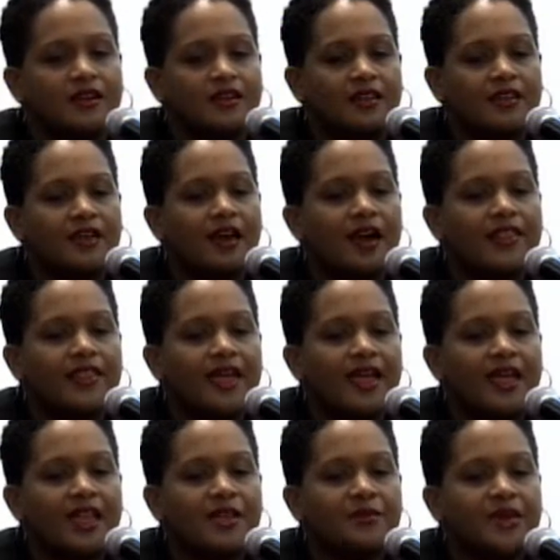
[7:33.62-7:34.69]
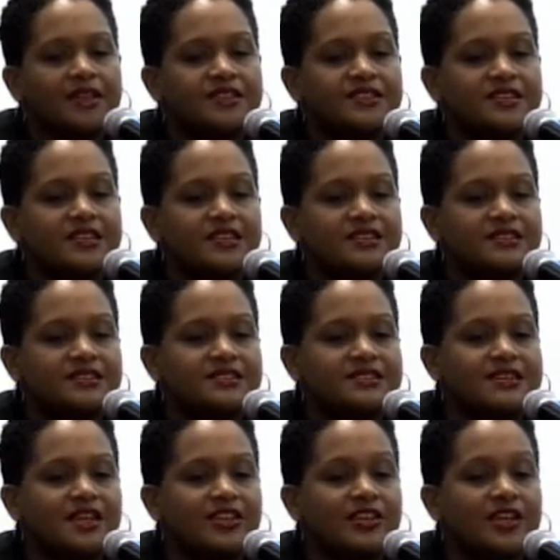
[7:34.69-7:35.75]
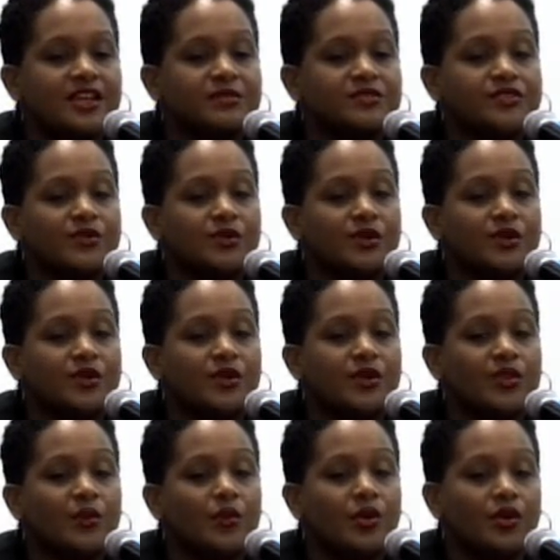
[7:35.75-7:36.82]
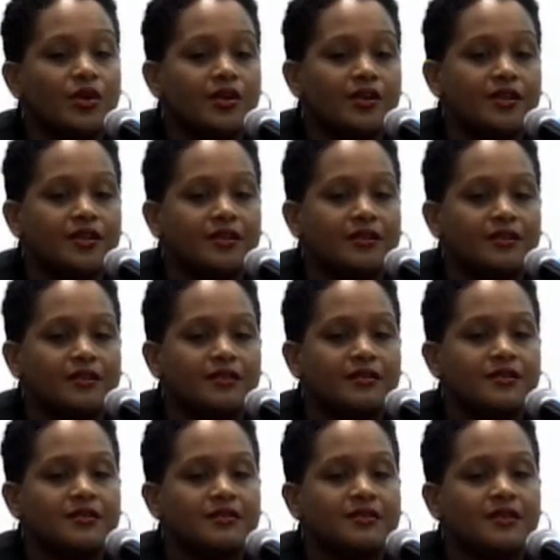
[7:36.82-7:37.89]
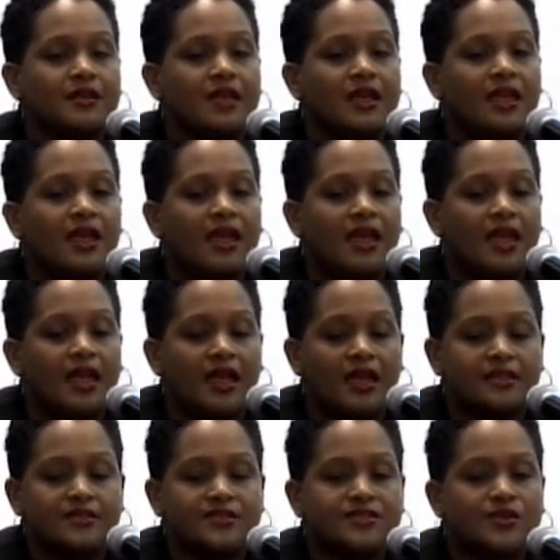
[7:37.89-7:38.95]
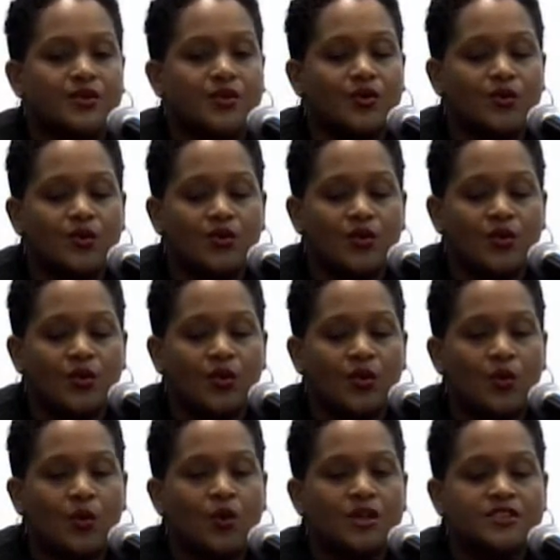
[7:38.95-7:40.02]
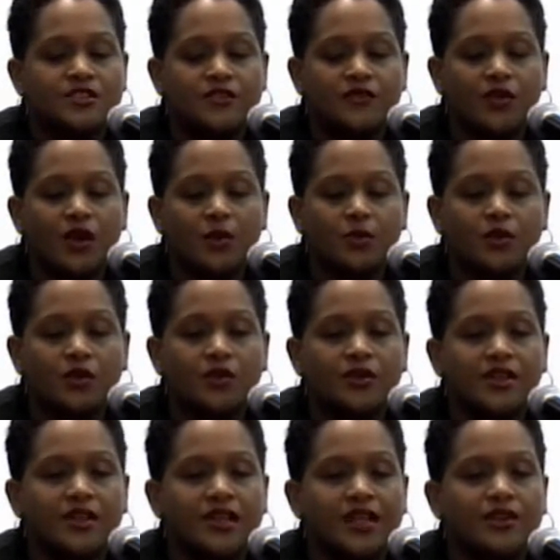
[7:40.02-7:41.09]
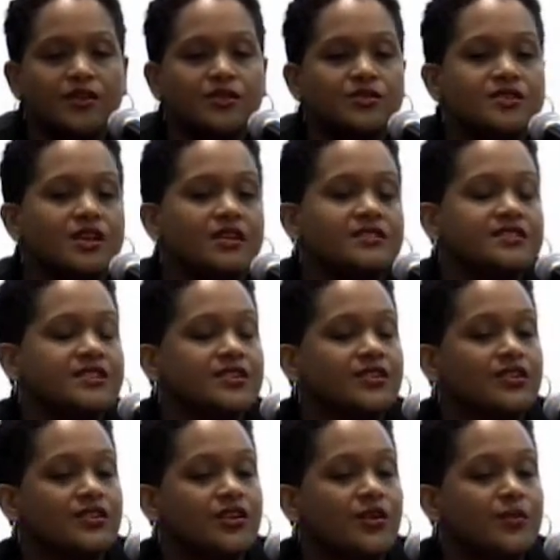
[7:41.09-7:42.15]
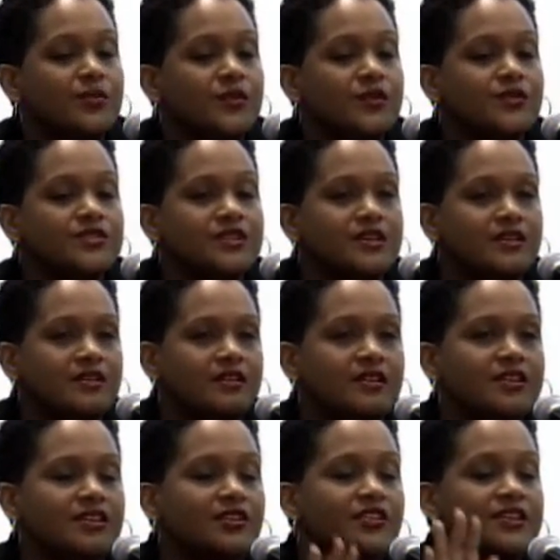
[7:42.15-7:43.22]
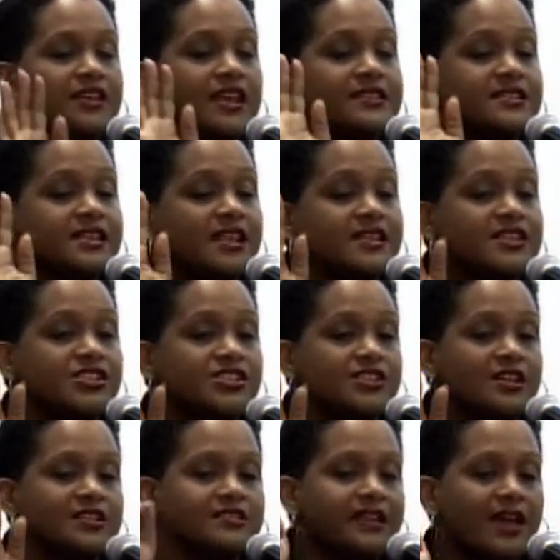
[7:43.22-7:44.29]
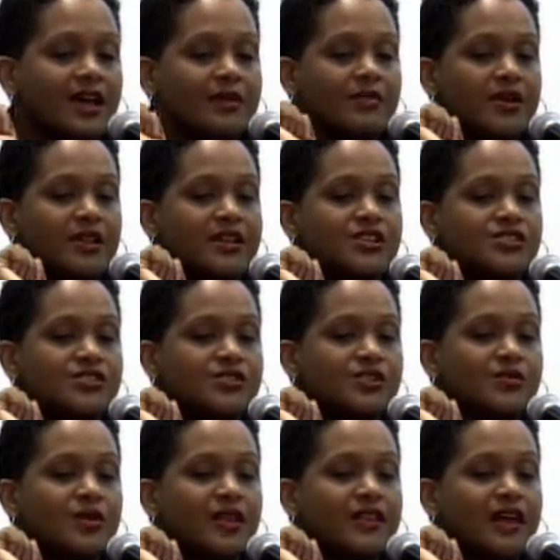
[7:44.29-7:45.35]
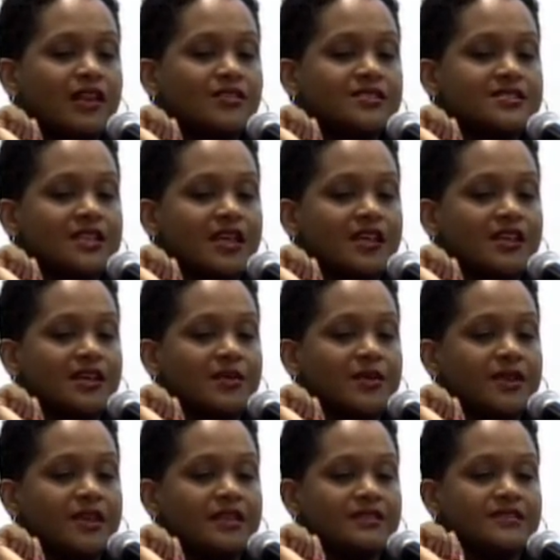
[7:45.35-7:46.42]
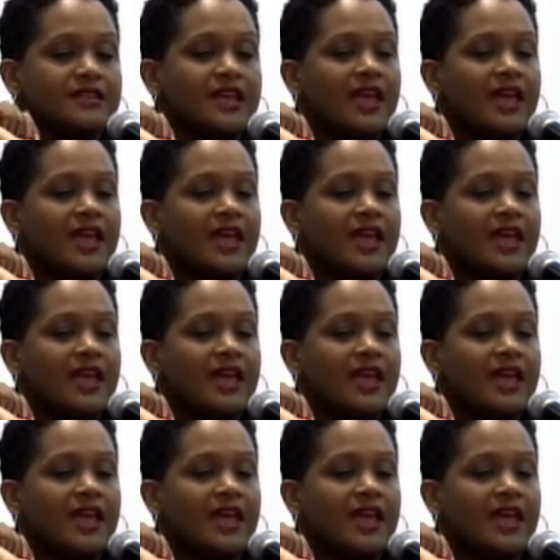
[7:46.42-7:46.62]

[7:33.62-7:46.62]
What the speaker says: The other element to this is that you're able to work with Word. And so once you've uploaded EndNote onto your computer, you're going to get an additional tab, and I'll show you what that looks like in a minute.